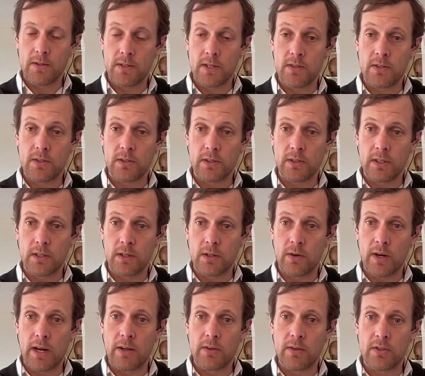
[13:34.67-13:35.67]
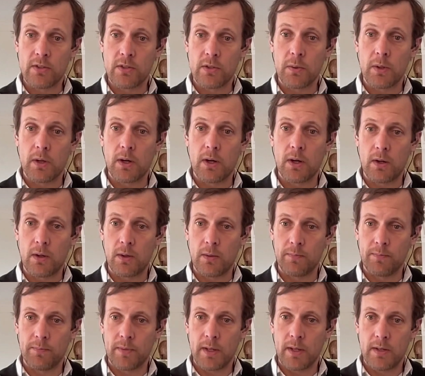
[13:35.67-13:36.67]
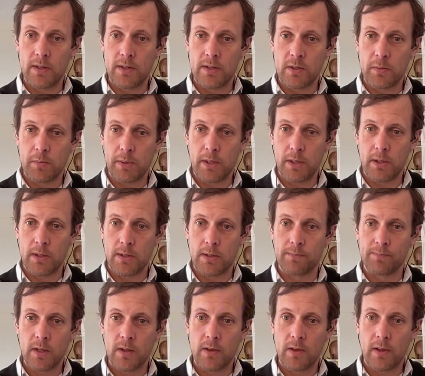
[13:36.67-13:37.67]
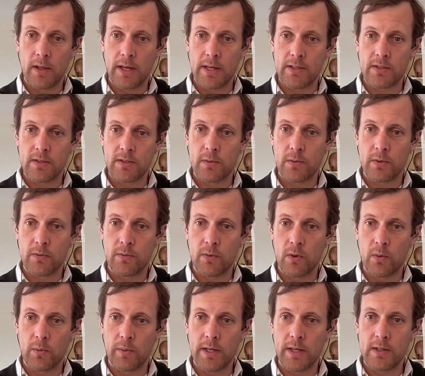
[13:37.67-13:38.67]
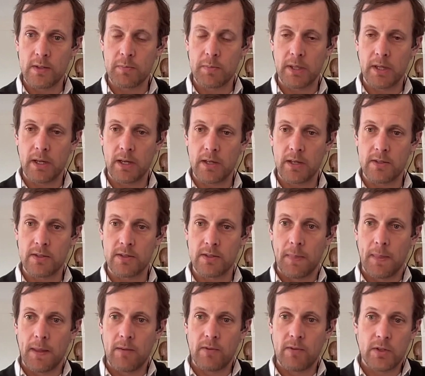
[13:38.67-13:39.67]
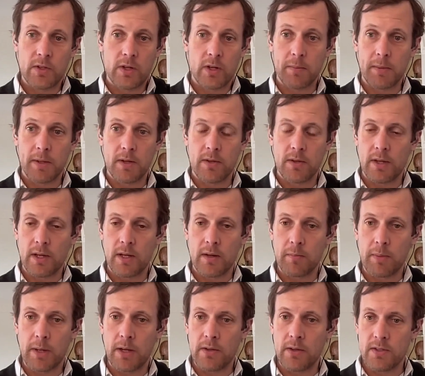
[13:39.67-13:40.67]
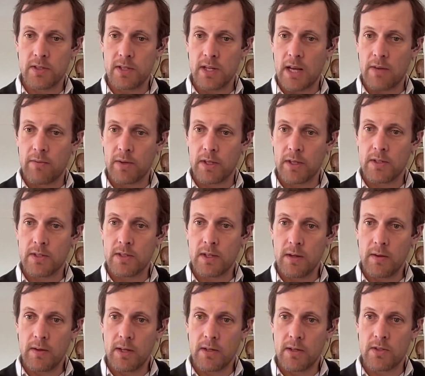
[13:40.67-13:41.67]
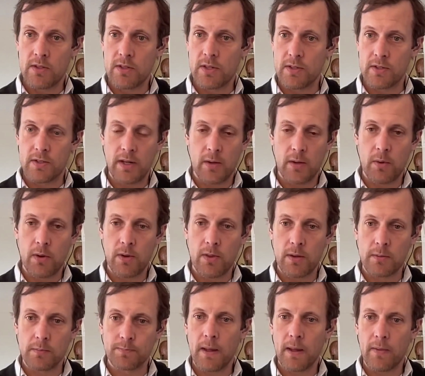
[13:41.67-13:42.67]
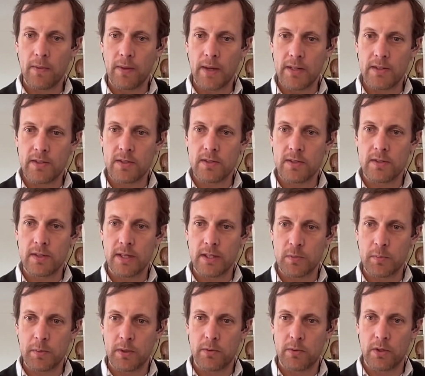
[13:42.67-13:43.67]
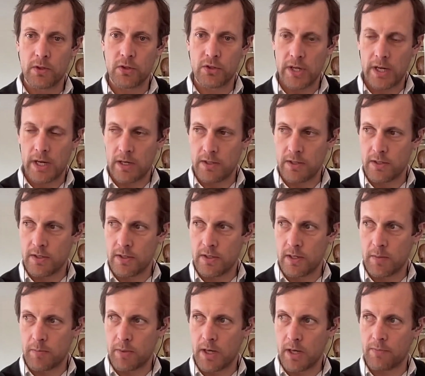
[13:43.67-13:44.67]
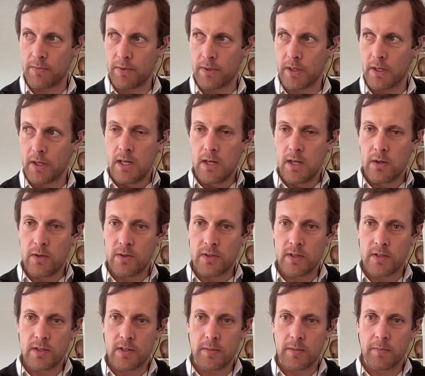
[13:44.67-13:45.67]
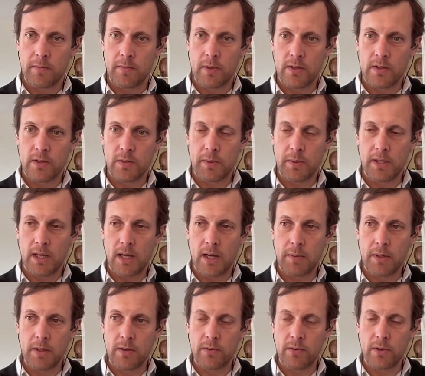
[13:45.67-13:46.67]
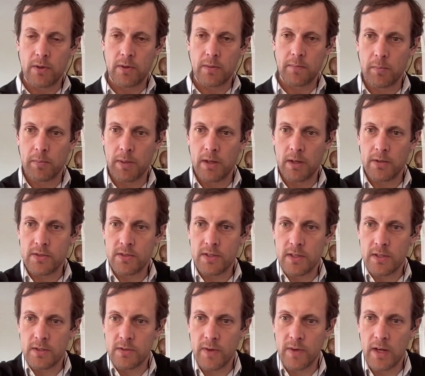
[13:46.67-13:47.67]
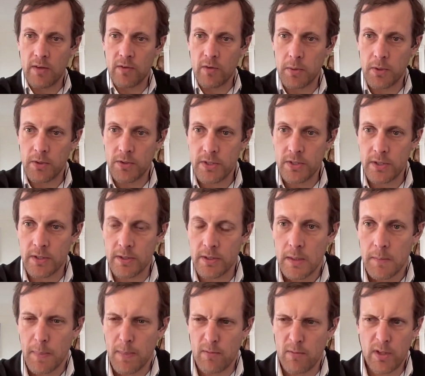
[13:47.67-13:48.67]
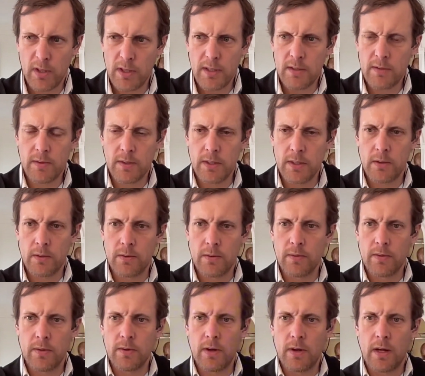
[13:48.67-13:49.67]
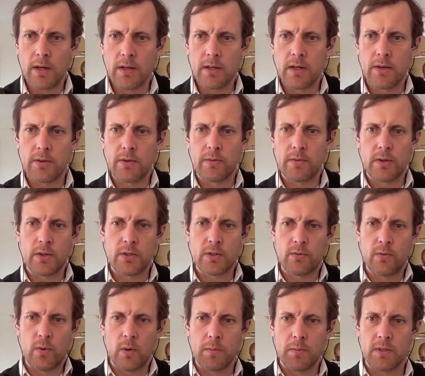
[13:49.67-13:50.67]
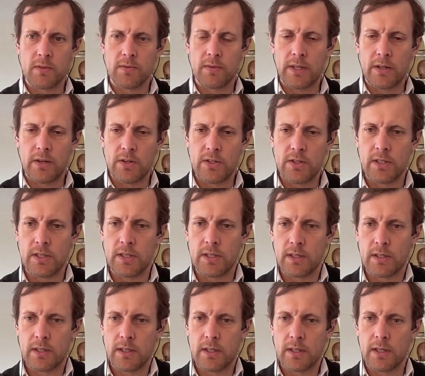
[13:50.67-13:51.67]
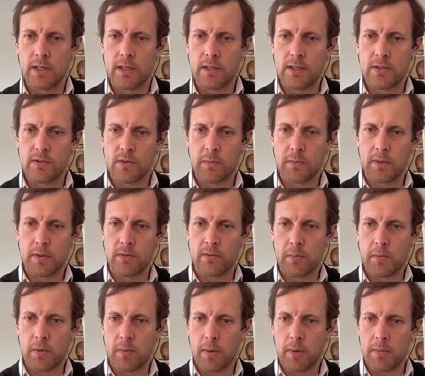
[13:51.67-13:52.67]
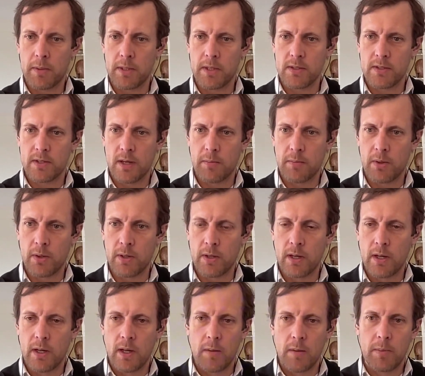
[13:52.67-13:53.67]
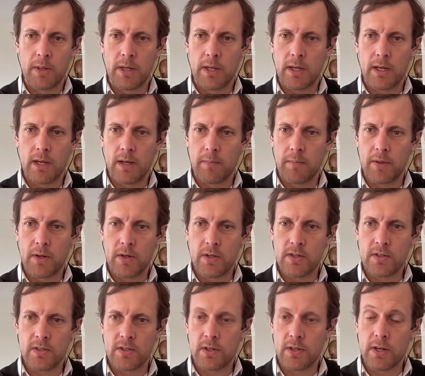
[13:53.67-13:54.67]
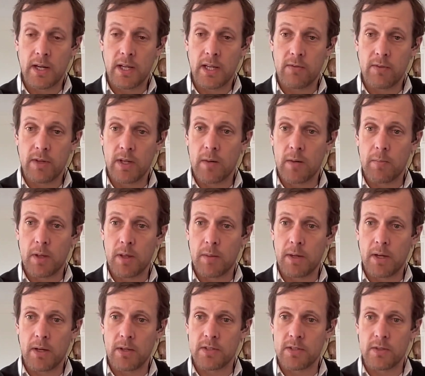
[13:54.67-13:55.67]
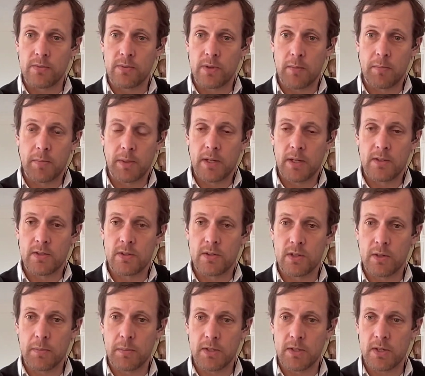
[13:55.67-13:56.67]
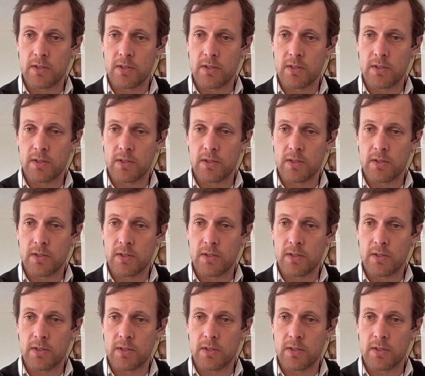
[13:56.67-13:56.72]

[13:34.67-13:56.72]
essentially ground to a halt and disappear in the last 3 or 4 weeks because they've determined that policy advocacy is just not worth it. And that's been a real shock to the nonprofit ecosystem. It's been lobbying for policy that's favorable to really, non-controversial forms of energy, at least from a Republican standpoint. But they're kind of giving up on the policy front because there's so much